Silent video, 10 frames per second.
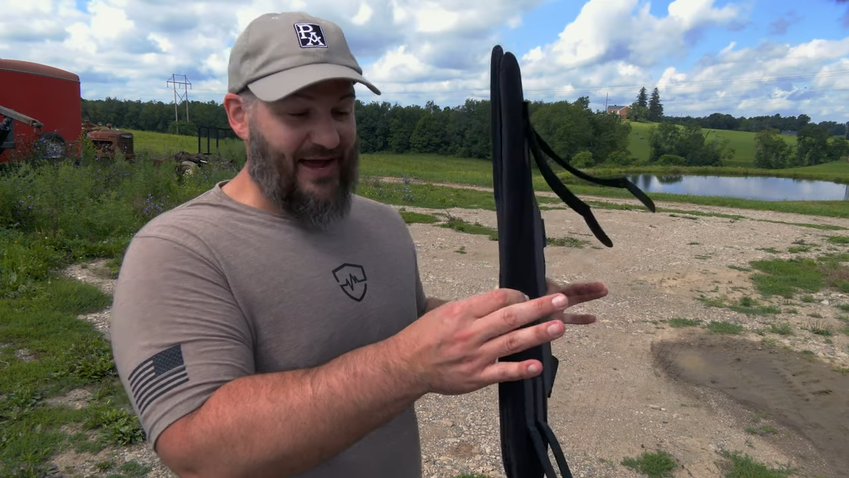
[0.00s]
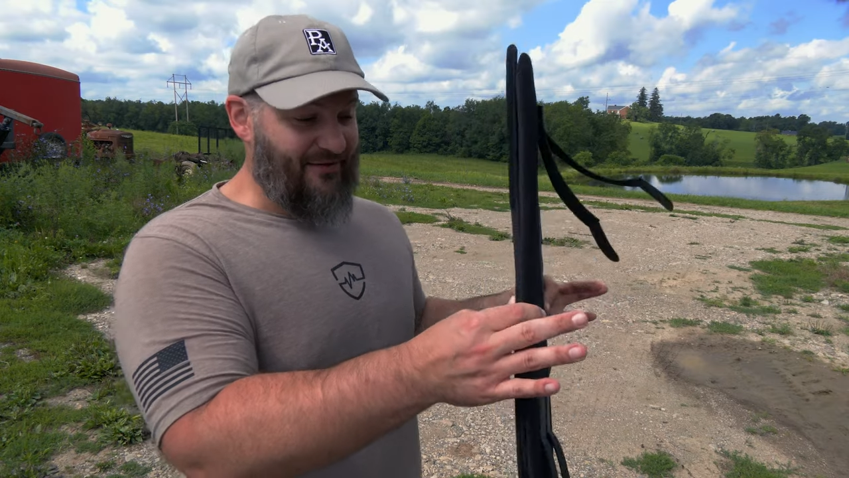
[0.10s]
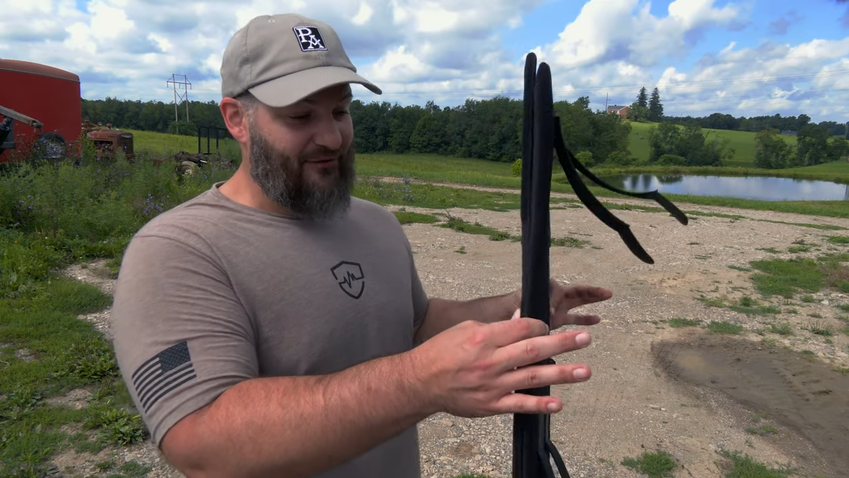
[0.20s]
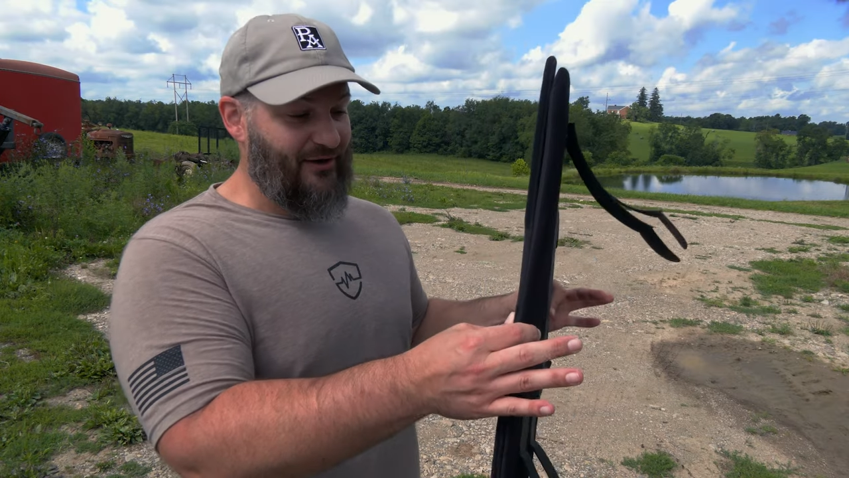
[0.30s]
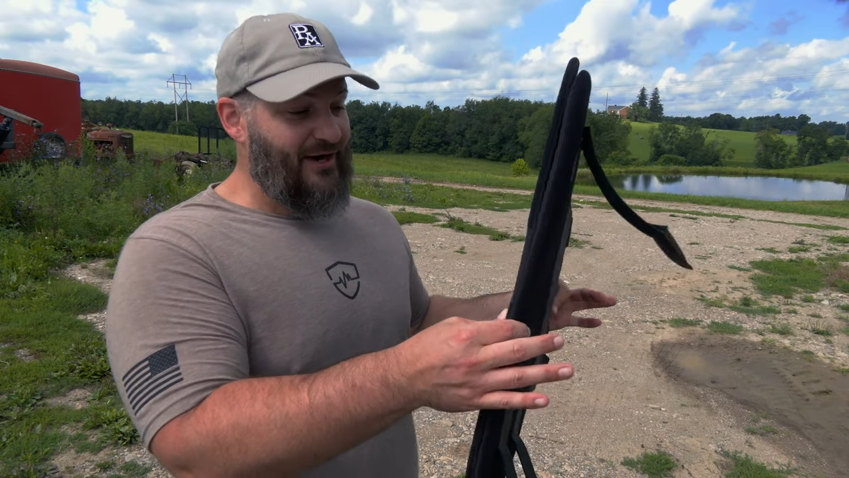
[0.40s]

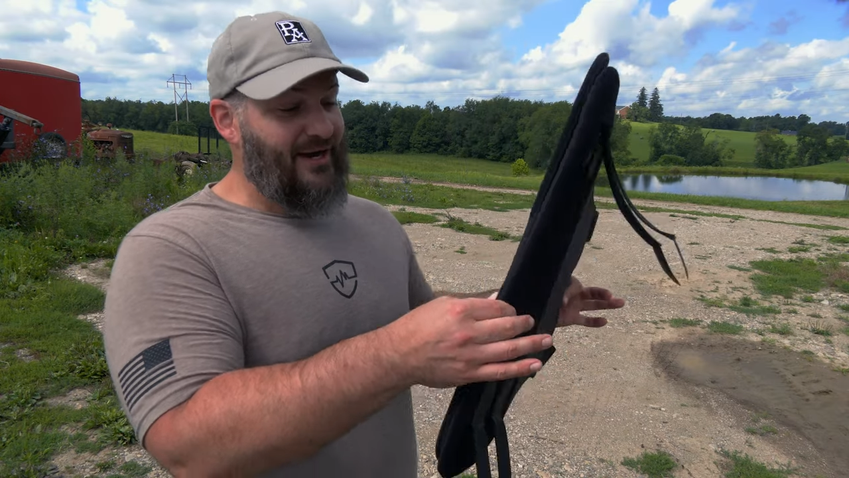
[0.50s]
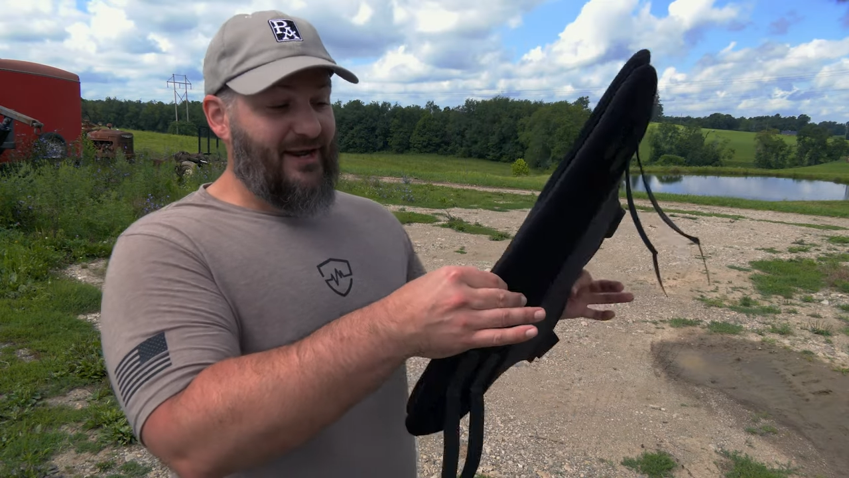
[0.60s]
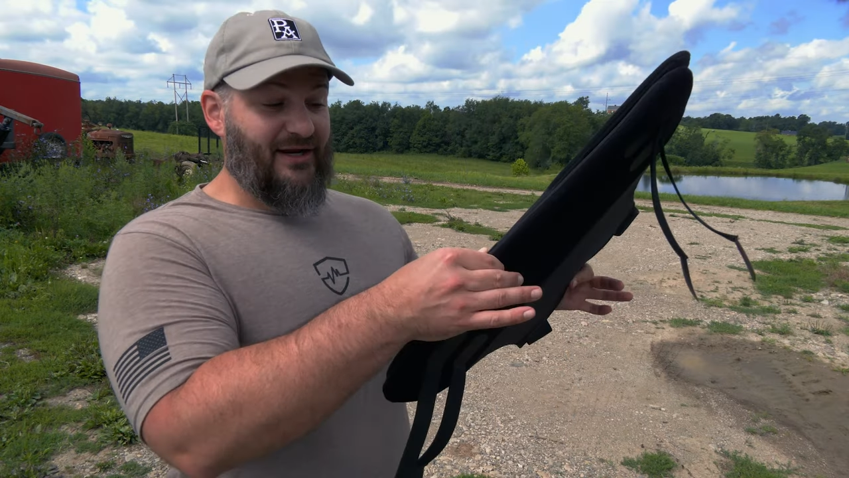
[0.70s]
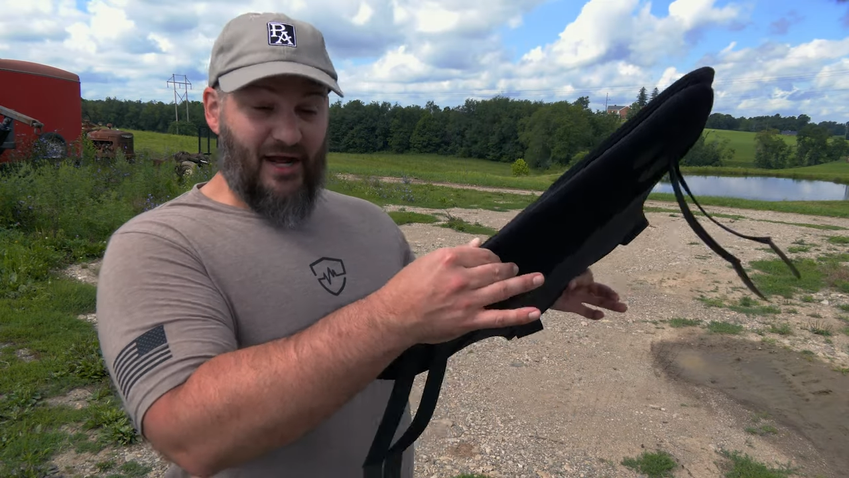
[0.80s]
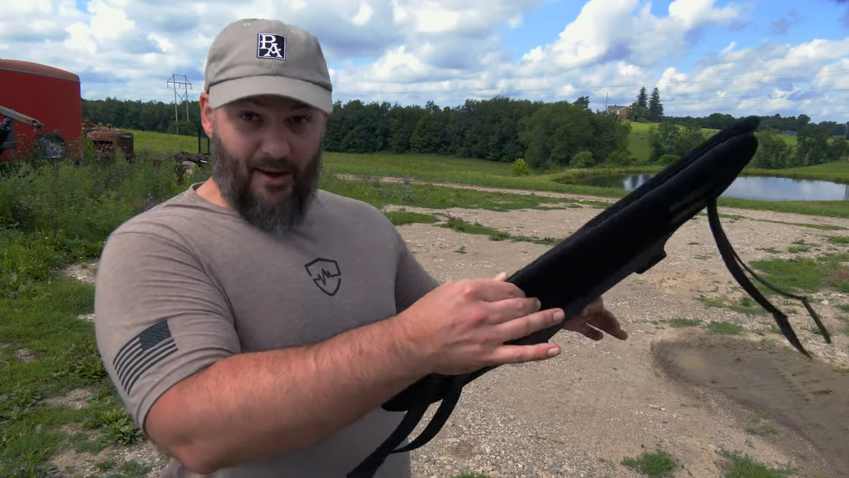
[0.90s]
ever
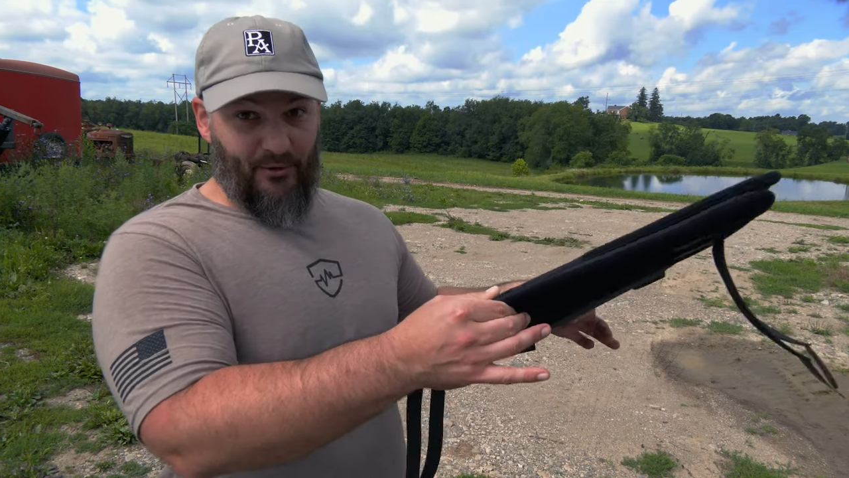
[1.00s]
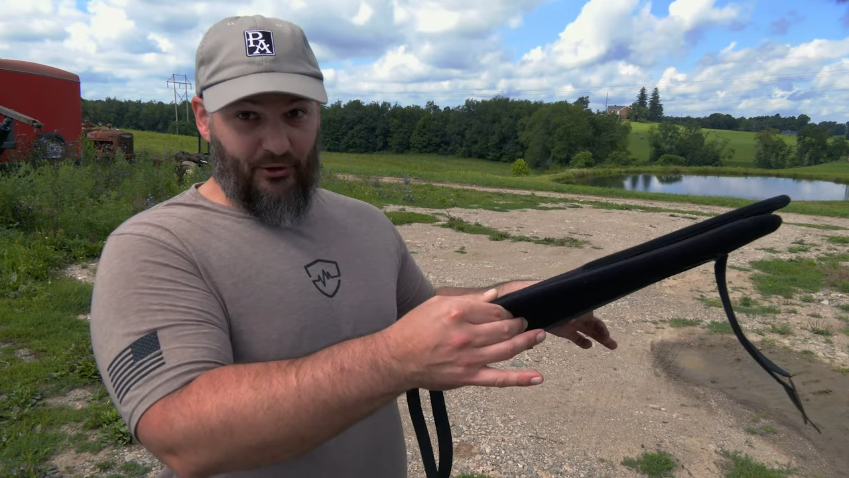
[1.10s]
come